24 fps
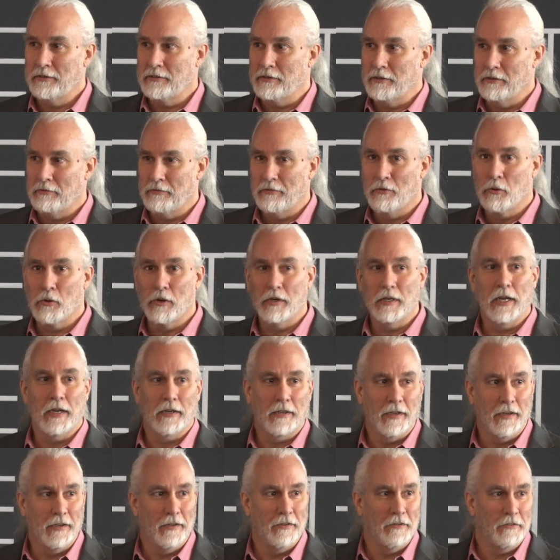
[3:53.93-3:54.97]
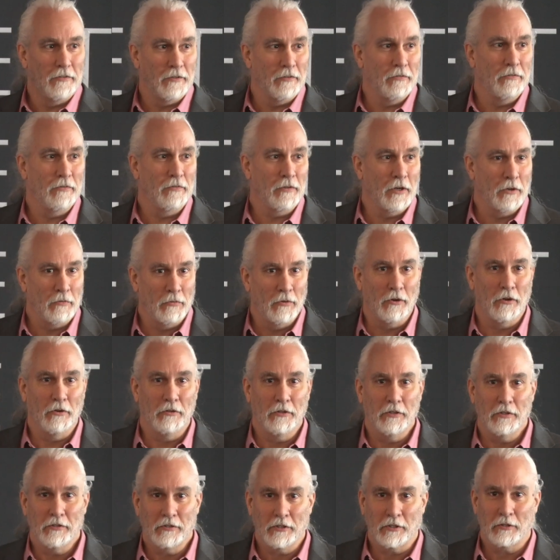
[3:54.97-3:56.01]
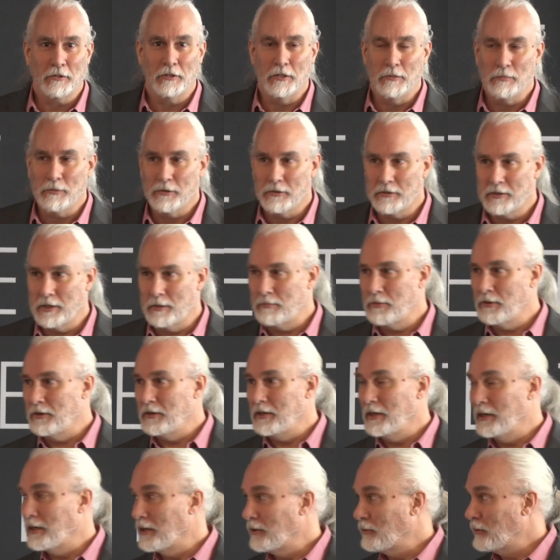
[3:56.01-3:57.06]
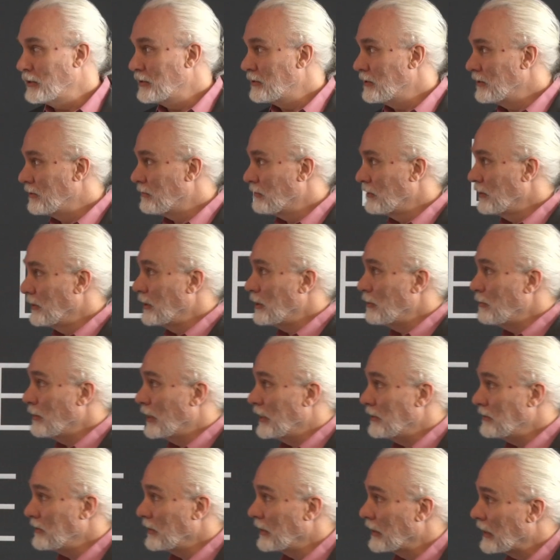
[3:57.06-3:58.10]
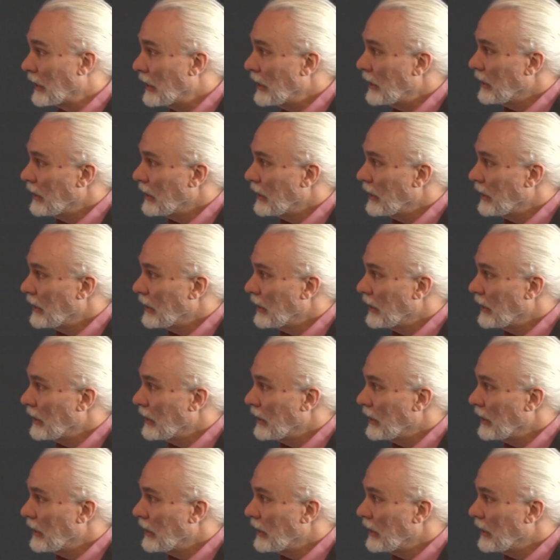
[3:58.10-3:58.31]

So 4 decades of growth at 60% per year, which is really amazing.